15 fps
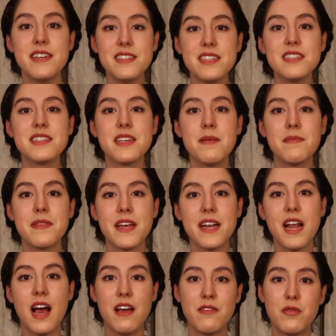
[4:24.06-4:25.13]
this is
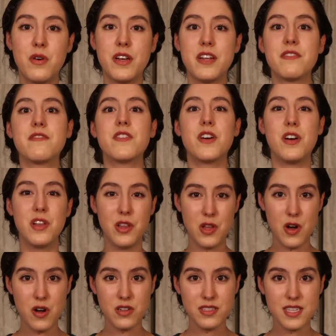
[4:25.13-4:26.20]
something I've wanted for a
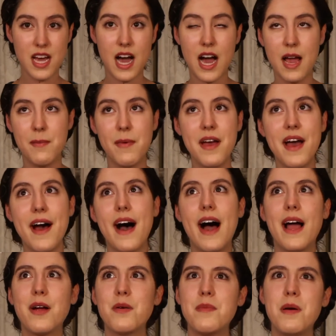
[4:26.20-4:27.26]
long time.
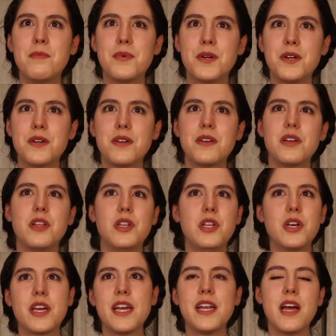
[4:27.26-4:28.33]
I remember
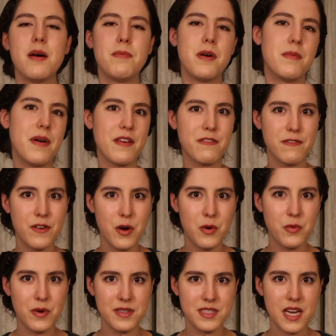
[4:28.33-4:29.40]
looking up on my
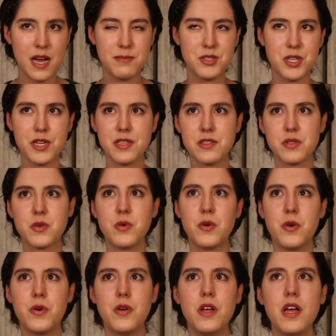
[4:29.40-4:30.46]
phone one time during
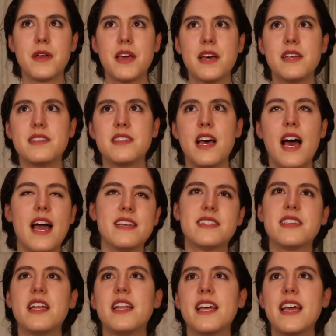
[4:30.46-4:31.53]
school because I
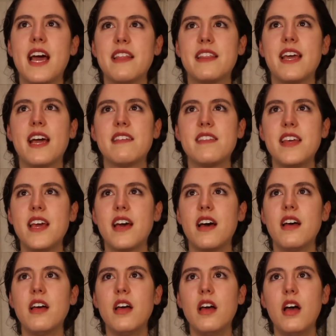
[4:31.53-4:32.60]
suddenly had the idea,